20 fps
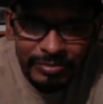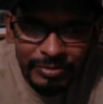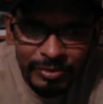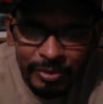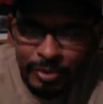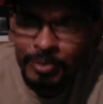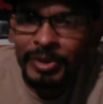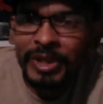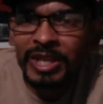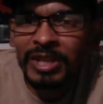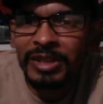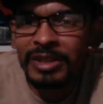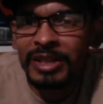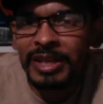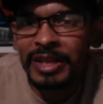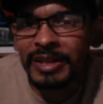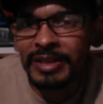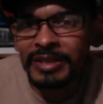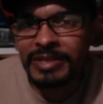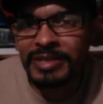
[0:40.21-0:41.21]
For me,
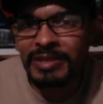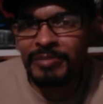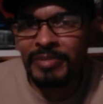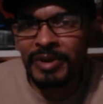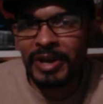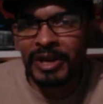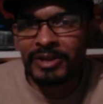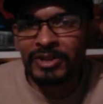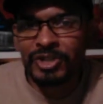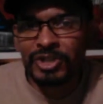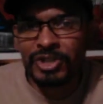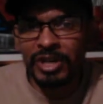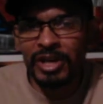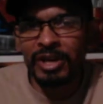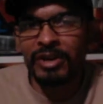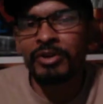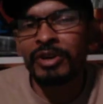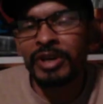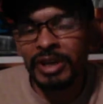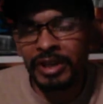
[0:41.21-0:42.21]
it is about
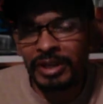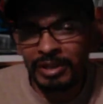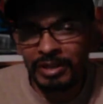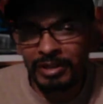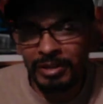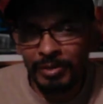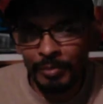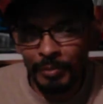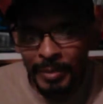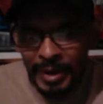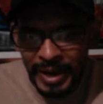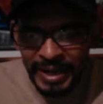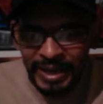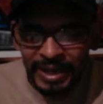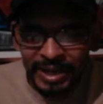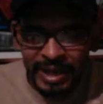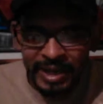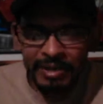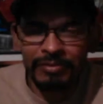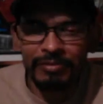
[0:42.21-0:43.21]
sharing my
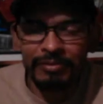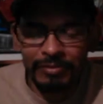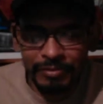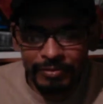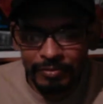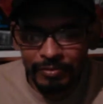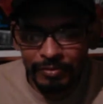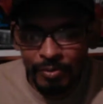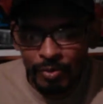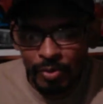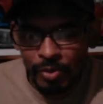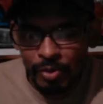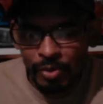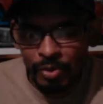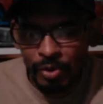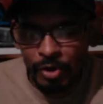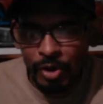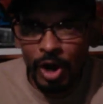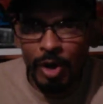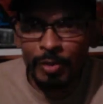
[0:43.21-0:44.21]
love
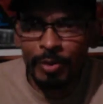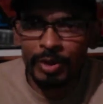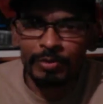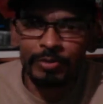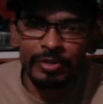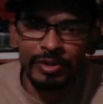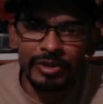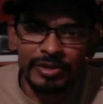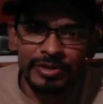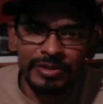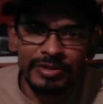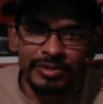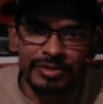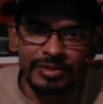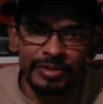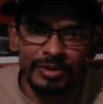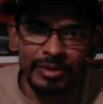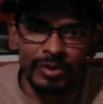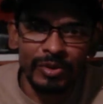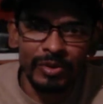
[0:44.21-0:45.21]
for comic books
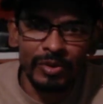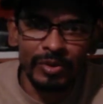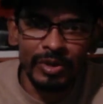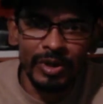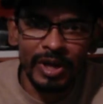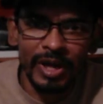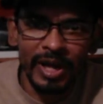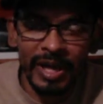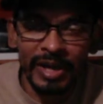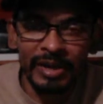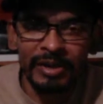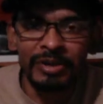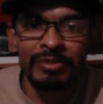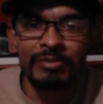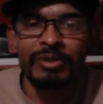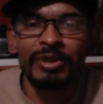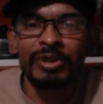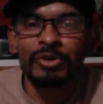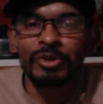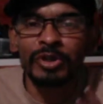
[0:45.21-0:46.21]

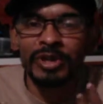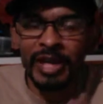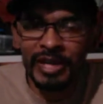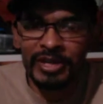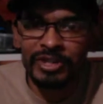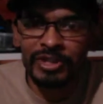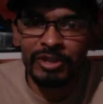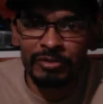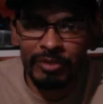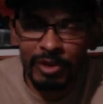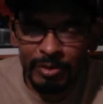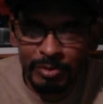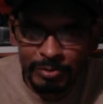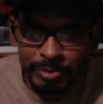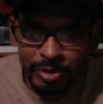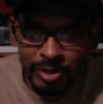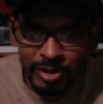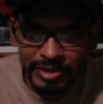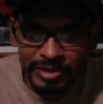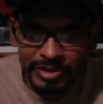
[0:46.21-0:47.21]
and the creation of comic
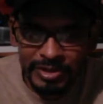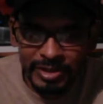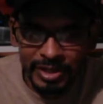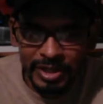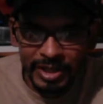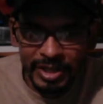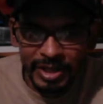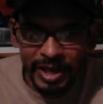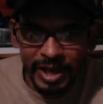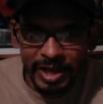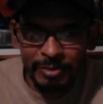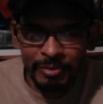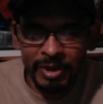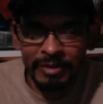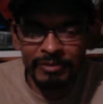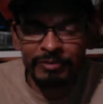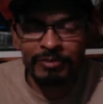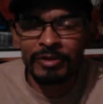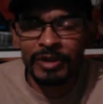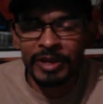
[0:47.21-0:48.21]
books and
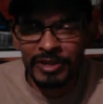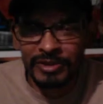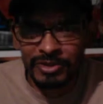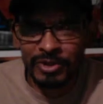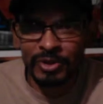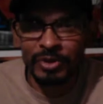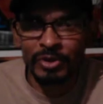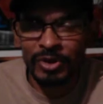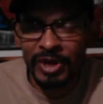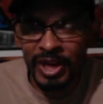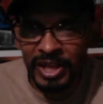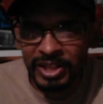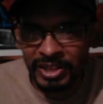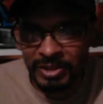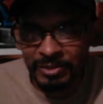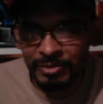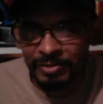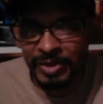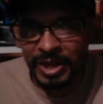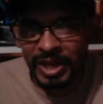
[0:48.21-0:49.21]
my friends who create
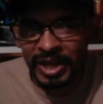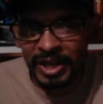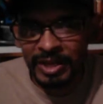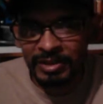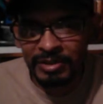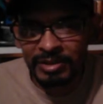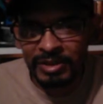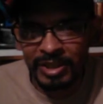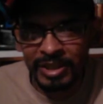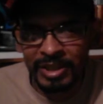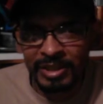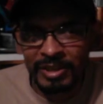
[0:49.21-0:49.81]
them and